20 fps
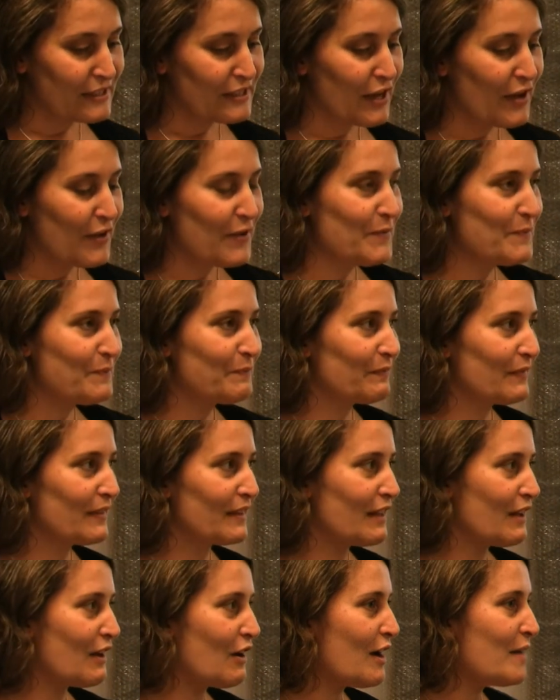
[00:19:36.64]
So
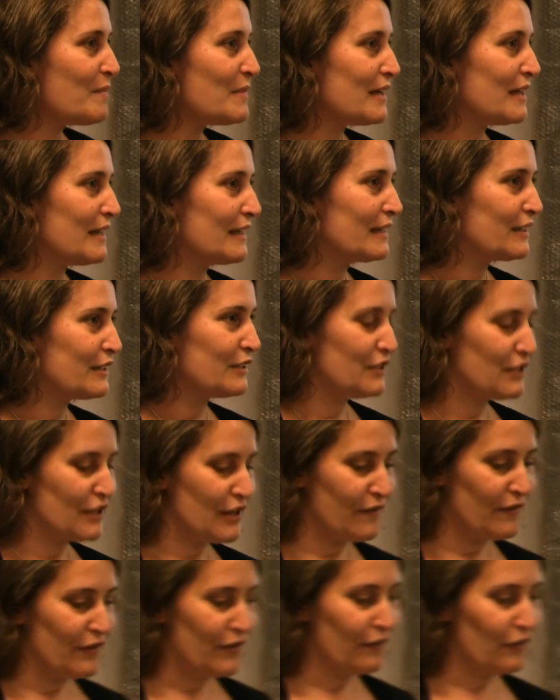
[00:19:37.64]
I'm a
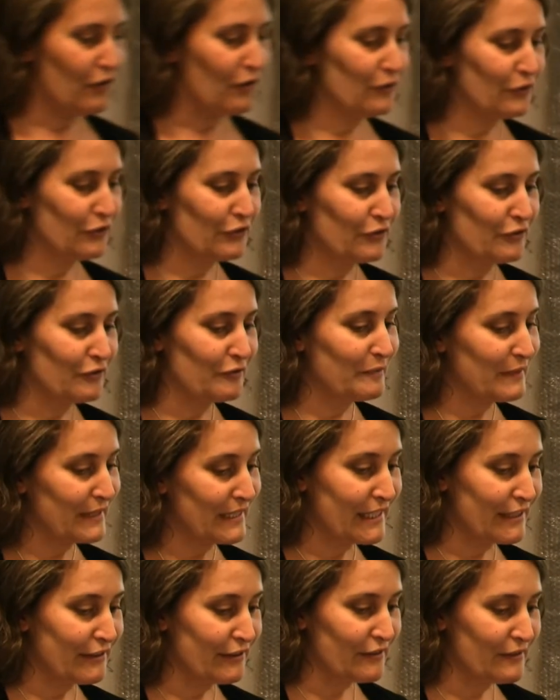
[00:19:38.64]
conservator of cultural
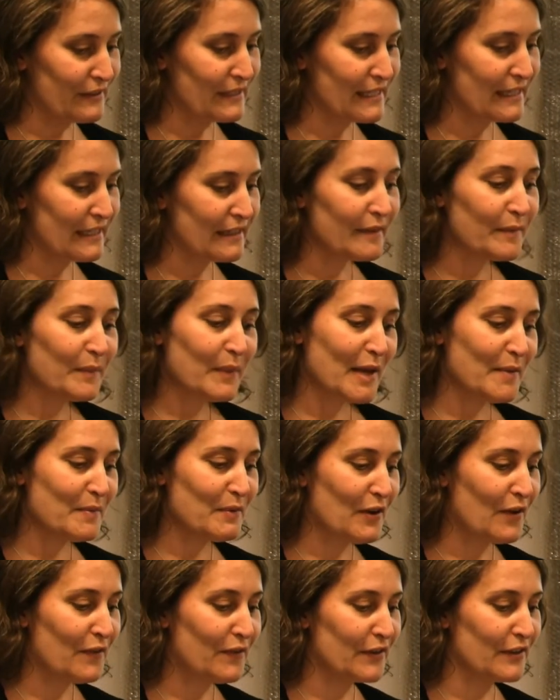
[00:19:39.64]
materials, and
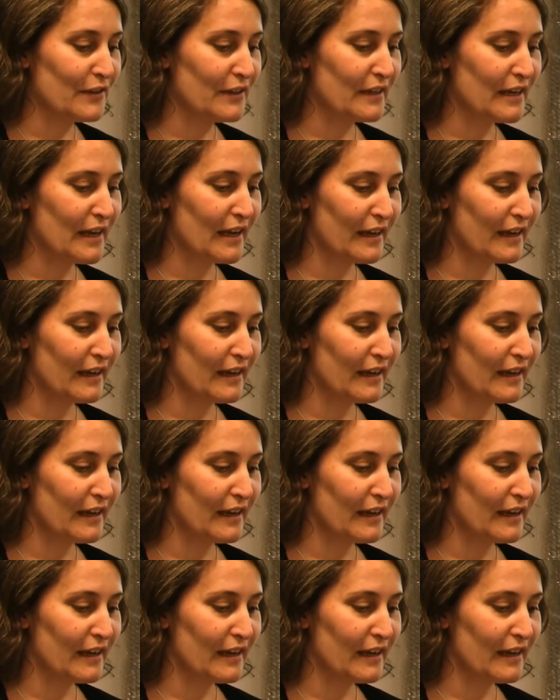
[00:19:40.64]
people often